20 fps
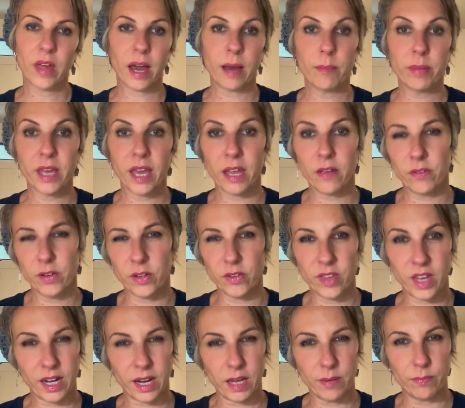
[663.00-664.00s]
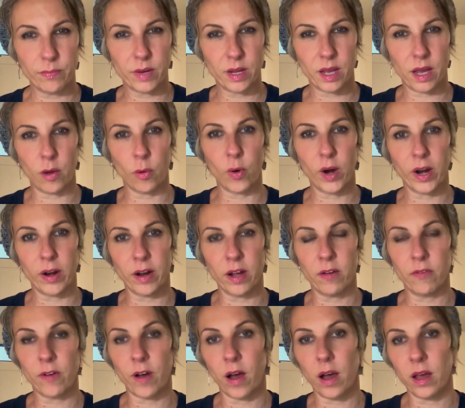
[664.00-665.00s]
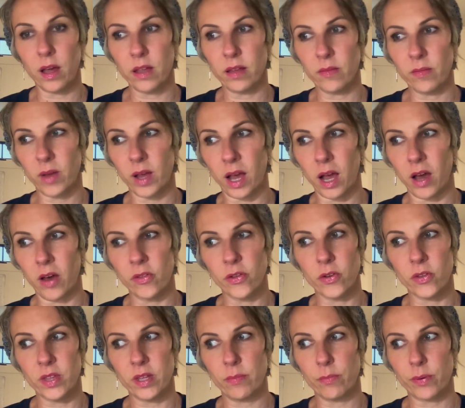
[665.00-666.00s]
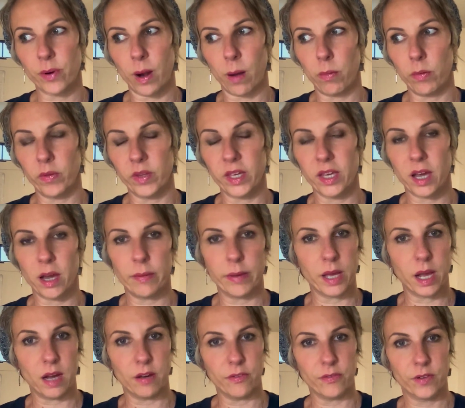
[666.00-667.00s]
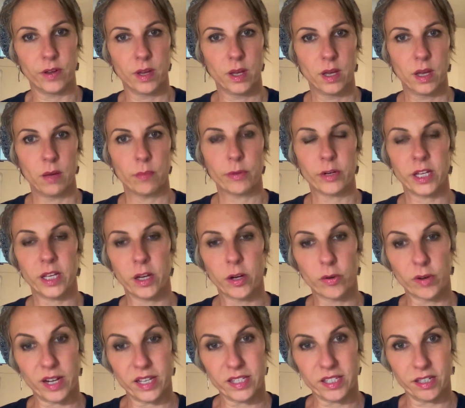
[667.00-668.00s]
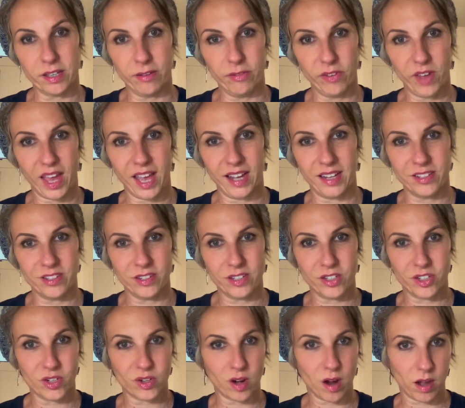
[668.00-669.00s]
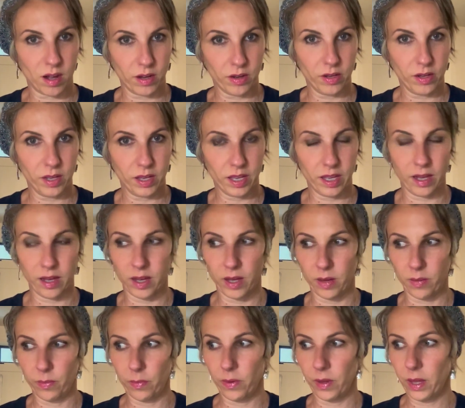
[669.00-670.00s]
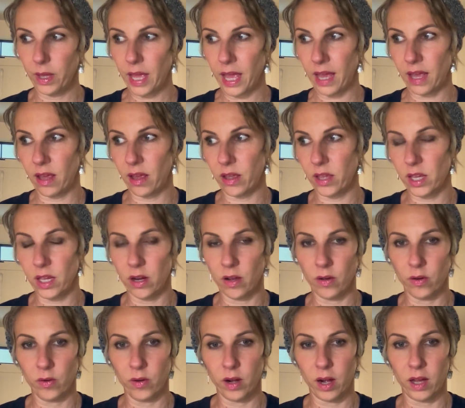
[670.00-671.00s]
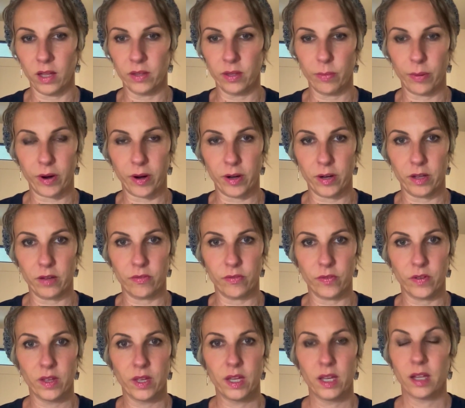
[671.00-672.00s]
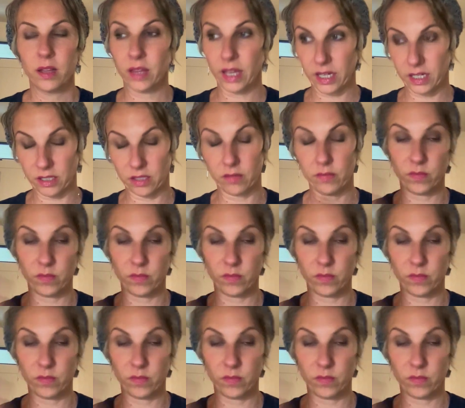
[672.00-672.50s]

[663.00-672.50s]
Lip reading: behavior that I'm aware of, other than probably coming off pretty aggressive and strong, on the part of like